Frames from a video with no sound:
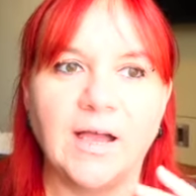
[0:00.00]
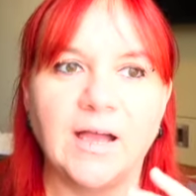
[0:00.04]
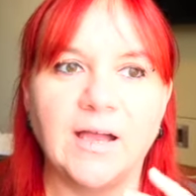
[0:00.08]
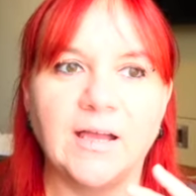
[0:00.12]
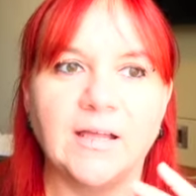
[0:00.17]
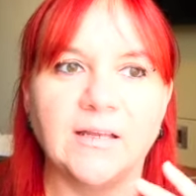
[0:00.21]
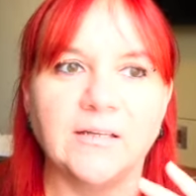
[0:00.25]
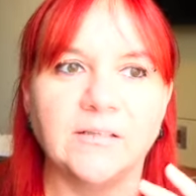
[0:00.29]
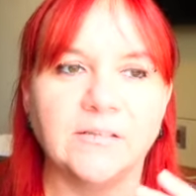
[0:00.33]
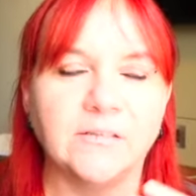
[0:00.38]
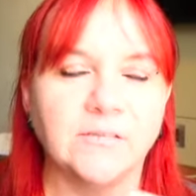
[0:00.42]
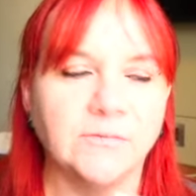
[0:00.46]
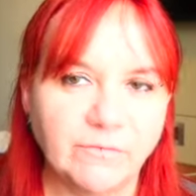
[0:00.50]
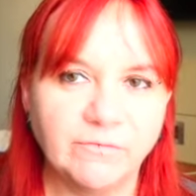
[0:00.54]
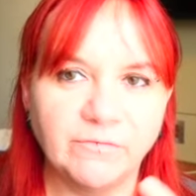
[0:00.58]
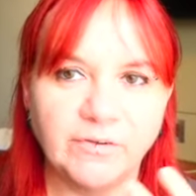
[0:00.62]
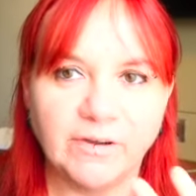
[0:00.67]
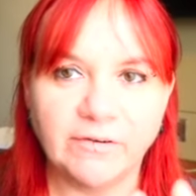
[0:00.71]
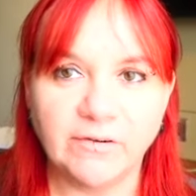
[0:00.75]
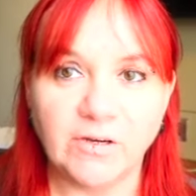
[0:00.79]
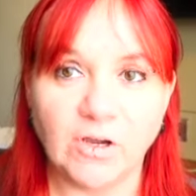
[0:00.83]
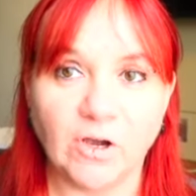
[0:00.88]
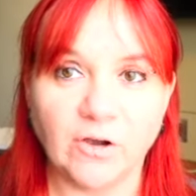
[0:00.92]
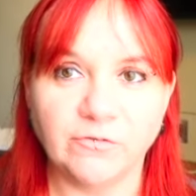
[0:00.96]
And
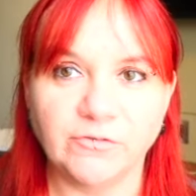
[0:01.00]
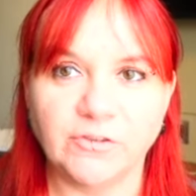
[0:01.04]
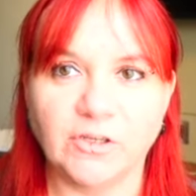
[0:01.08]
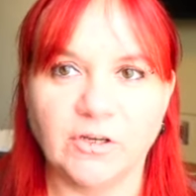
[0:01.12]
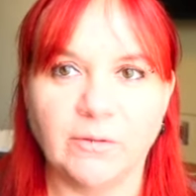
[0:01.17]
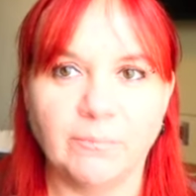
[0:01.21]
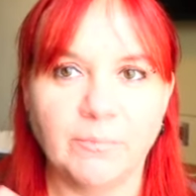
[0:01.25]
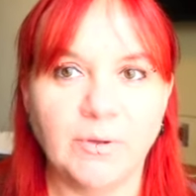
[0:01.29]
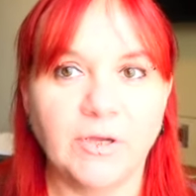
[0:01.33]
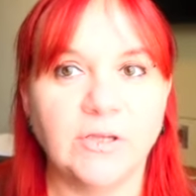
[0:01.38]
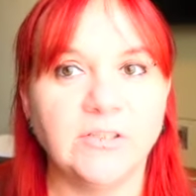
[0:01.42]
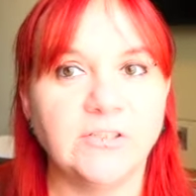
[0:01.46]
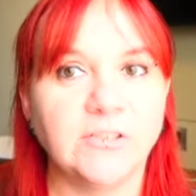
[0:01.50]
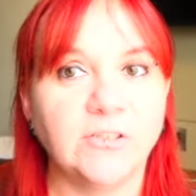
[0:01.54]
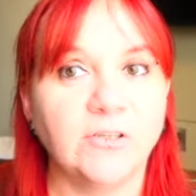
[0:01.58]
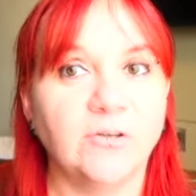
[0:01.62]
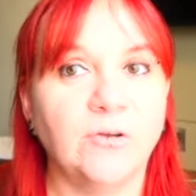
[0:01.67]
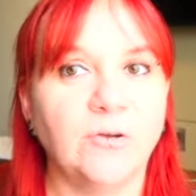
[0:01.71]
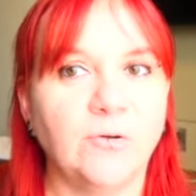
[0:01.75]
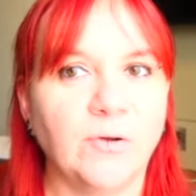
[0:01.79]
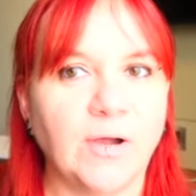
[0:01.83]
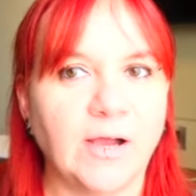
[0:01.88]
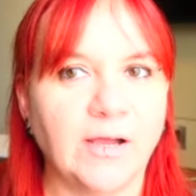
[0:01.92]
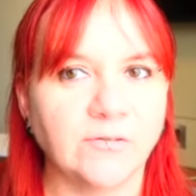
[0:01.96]
very often a person
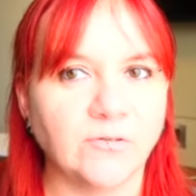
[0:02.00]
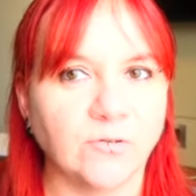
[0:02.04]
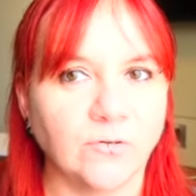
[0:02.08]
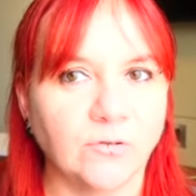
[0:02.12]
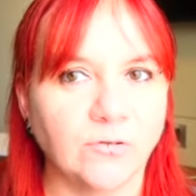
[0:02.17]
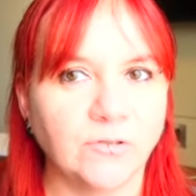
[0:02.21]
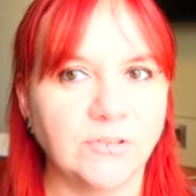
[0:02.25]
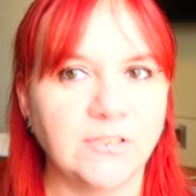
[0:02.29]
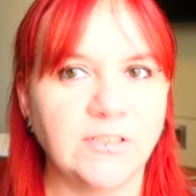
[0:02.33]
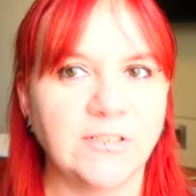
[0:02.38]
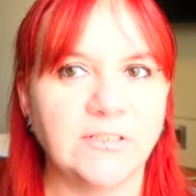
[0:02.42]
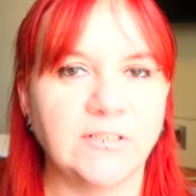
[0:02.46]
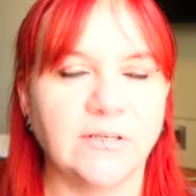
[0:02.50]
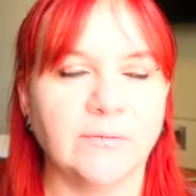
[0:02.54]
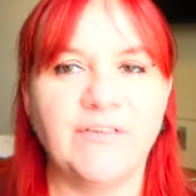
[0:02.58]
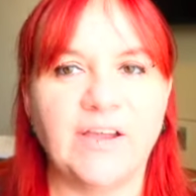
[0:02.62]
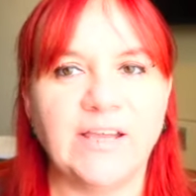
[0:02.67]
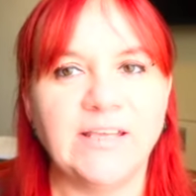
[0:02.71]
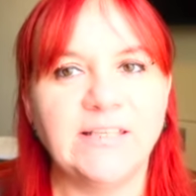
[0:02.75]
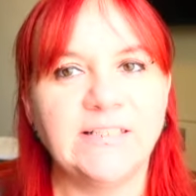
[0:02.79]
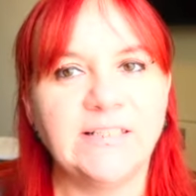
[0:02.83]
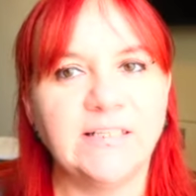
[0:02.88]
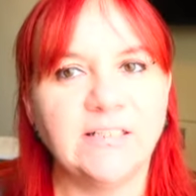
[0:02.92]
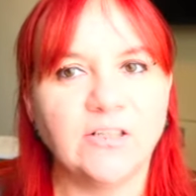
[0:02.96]
who has autism
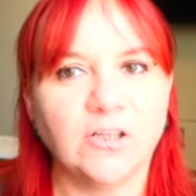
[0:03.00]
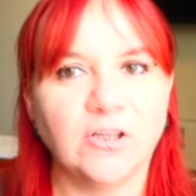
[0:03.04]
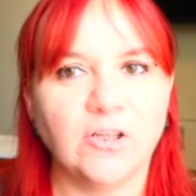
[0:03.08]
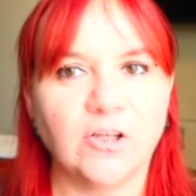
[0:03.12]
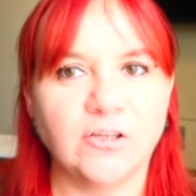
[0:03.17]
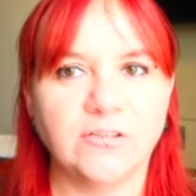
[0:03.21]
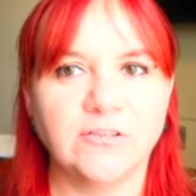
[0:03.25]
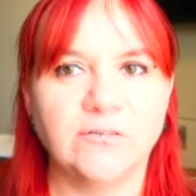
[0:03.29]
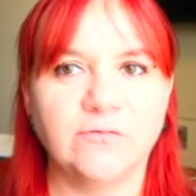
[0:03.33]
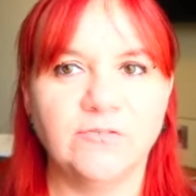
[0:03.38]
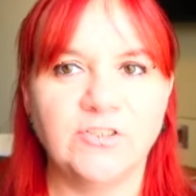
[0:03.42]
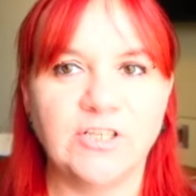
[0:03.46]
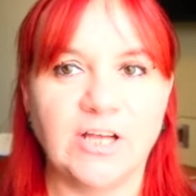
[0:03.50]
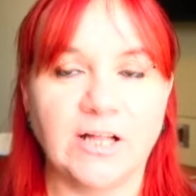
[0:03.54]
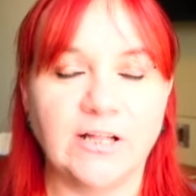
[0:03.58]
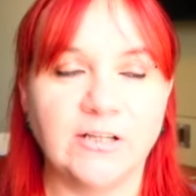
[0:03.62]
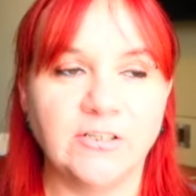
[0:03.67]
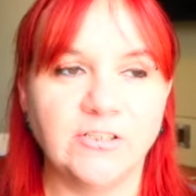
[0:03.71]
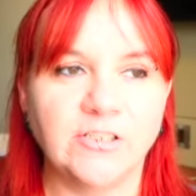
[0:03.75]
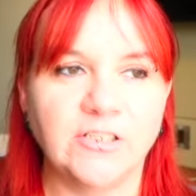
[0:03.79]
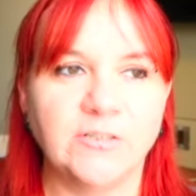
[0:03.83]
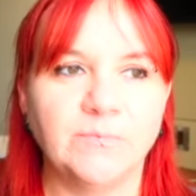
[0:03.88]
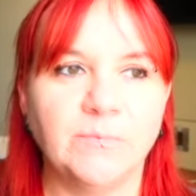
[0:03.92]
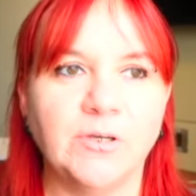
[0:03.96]
faces a lot of
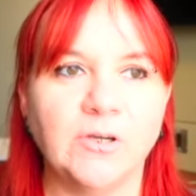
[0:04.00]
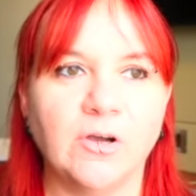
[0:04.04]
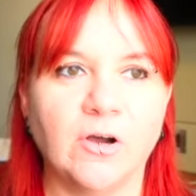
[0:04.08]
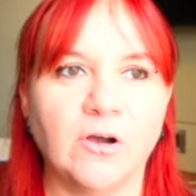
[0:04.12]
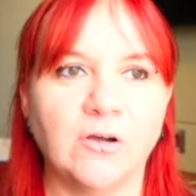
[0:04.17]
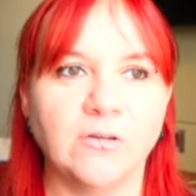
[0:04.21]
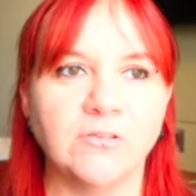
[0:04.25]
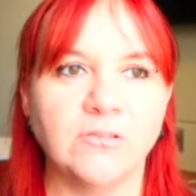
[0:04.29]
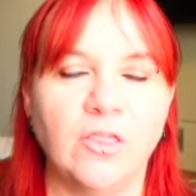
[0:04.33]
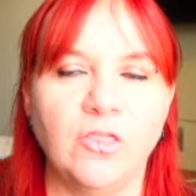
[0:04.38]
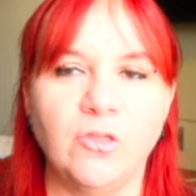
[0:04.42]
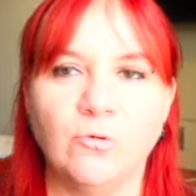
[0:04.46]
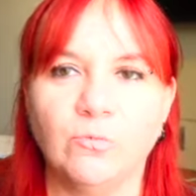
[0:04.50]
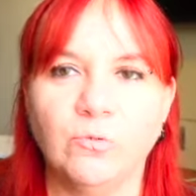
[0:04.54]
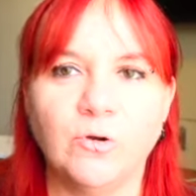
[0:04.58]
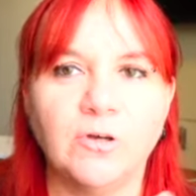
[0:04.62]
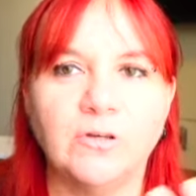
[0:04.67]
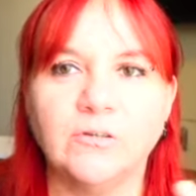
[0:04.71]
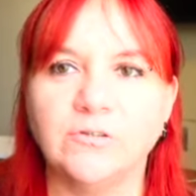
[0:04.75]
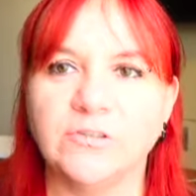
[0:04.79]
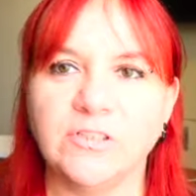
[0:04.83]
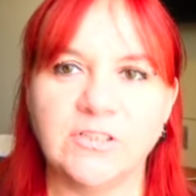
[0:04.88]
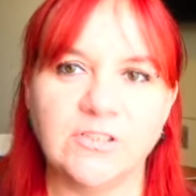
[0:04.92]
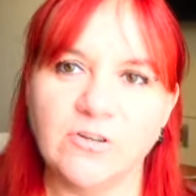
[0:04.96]
challenges because the
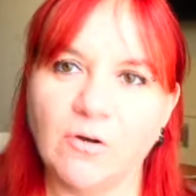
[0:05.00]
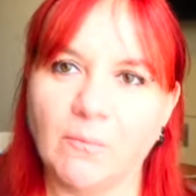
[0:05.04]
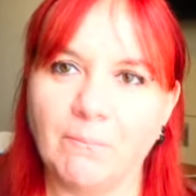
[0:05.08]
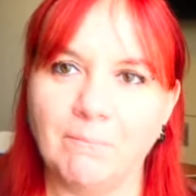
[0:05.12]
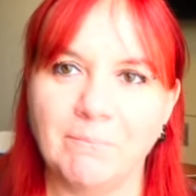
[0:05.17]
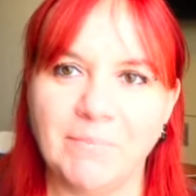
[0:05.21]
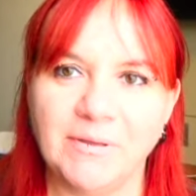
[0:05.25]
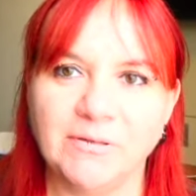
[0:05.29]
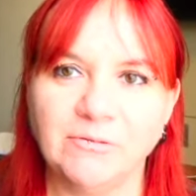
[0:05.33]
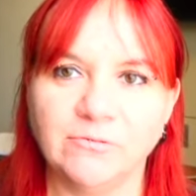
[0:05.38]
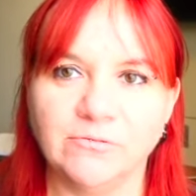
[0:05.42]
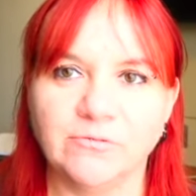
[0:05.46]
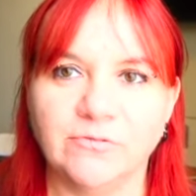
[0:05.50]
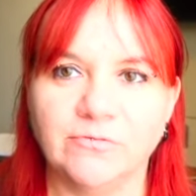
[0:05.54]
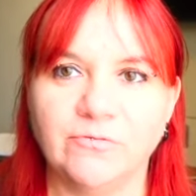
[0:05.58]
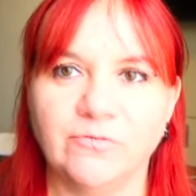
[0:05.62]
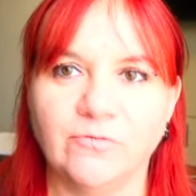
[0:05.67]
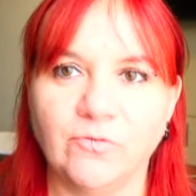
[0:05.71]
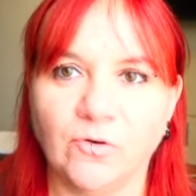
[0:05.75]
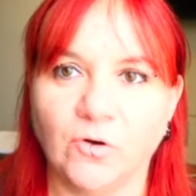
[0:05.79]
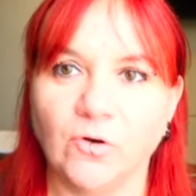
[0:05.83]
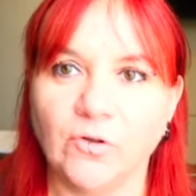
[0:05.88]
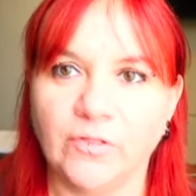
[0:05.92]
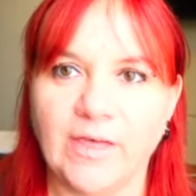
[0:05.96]
world is not built
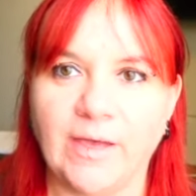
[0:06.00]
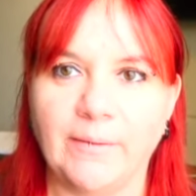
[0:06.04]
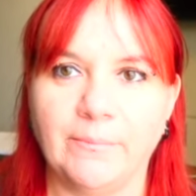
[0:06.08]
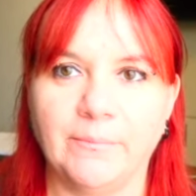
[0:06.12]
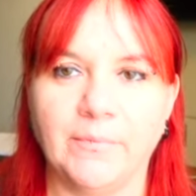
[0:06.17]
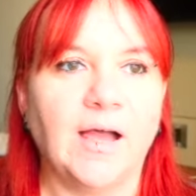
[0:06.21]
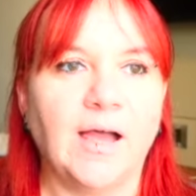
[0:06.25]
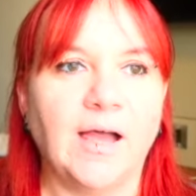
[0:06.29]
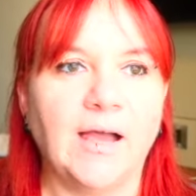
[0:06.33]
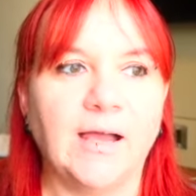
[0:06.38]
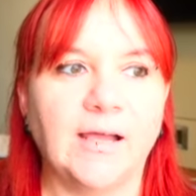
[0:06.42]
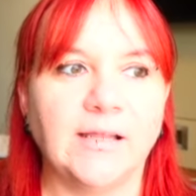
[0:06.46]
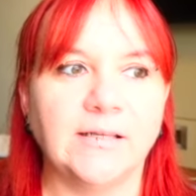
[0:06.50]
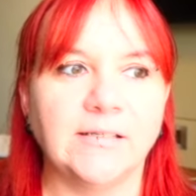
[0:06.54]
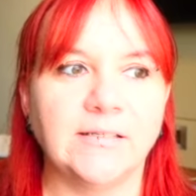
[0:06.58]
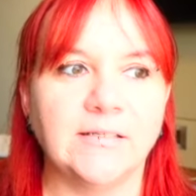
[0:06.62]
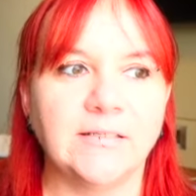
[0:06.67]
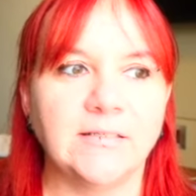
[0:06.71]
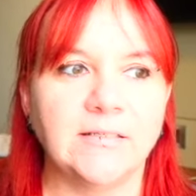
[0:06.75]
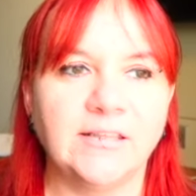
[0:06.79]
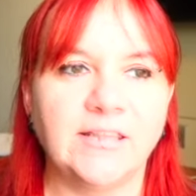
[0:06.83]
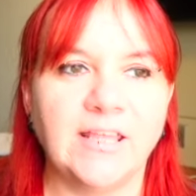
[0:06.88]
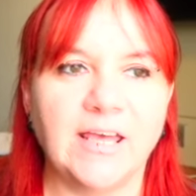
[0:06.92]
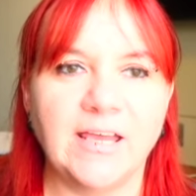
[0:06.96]
for them, and
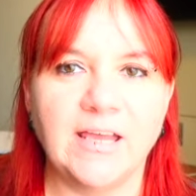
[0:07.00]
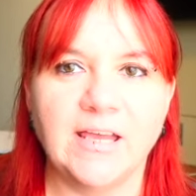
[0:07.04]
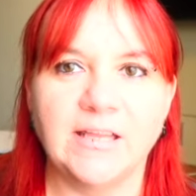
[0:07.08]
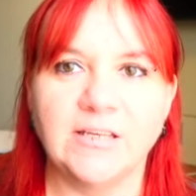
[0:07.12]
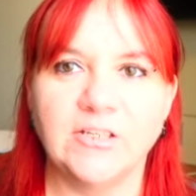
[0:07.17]
they